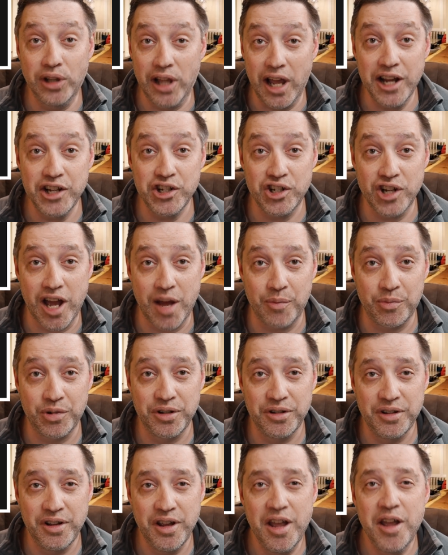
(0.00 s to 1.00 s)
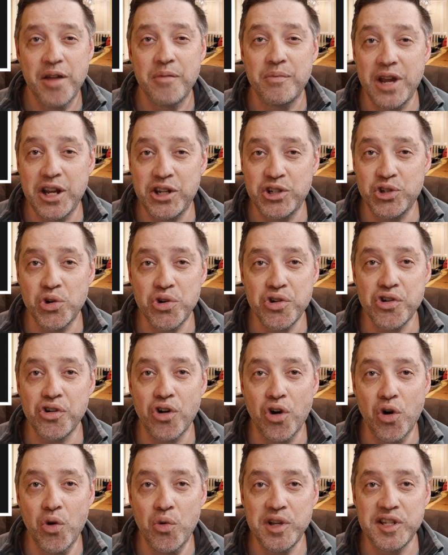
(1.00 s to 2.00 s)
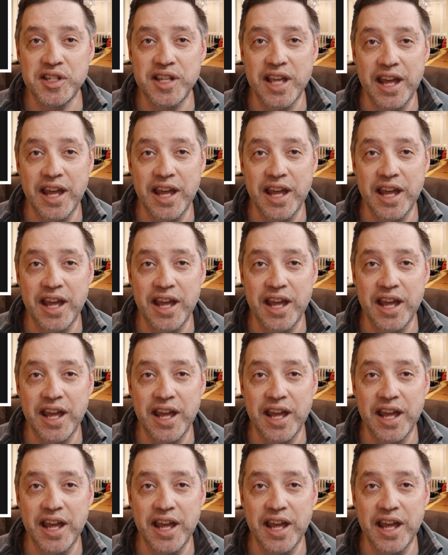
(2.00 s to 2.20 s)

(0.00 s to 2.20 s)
line shop. Make sure you're always